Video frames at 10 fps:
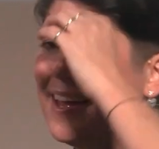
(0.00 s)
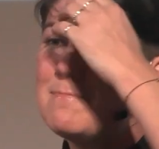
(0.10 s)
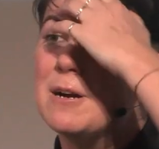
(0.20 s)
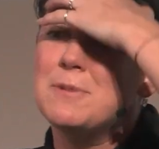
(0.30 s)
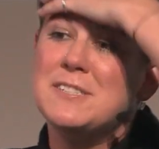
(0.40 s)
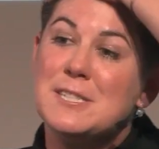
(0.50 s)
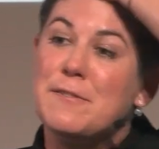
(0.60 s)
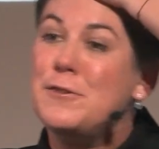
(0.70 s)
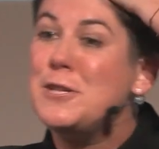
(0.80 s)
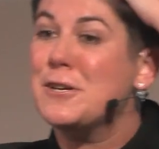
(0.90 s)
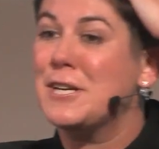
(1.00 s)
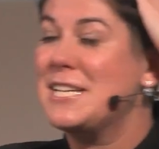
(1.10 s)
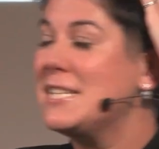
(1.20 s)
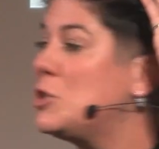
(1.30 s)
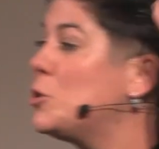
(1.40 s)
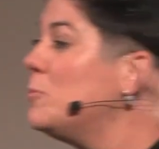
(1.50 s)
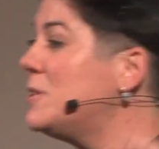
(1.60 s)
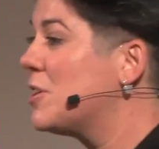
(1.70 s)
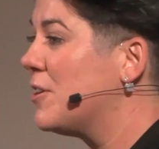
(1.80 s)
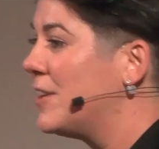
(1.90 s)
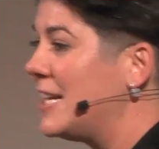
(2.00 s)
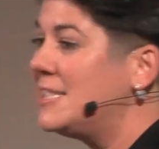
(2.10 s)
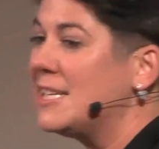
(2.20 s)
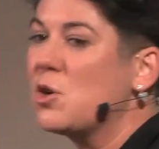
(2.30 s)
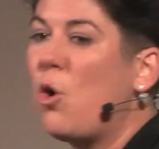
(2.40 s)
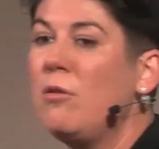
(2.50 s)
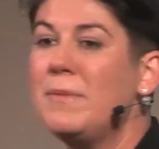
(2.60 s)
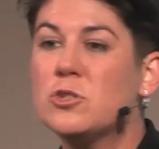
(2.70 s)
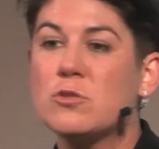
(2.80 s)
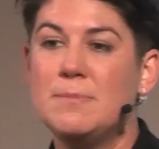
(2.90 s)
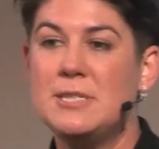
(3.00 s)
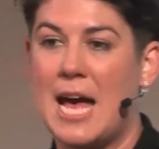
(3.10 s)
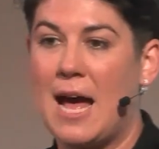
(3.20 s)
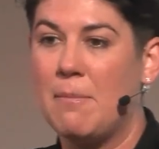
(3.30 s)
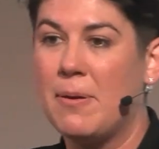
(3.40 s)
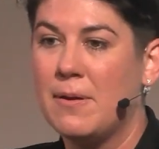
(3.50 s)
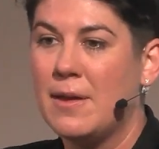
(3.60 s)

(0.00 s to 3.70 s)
Buckminster Fuller, on his tombstone, it says, "Call me trim tab."